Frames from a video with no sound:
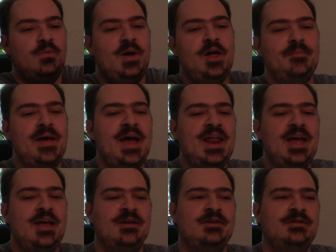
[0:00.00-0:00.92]
Well,
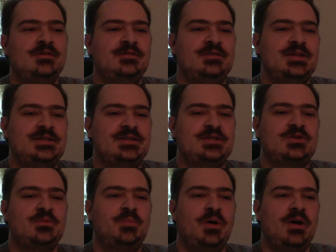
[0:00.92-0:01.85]
Bada, this is
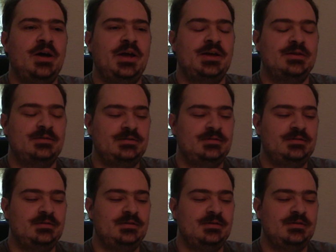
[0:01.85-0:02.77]
goodbye.
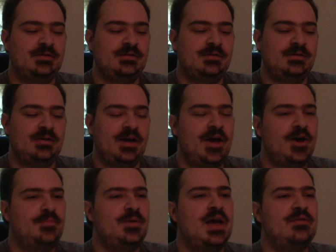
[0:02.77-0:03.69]
I
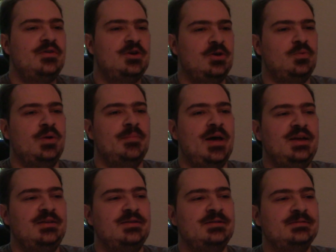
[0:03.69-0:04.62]
hope you have a good one, mate.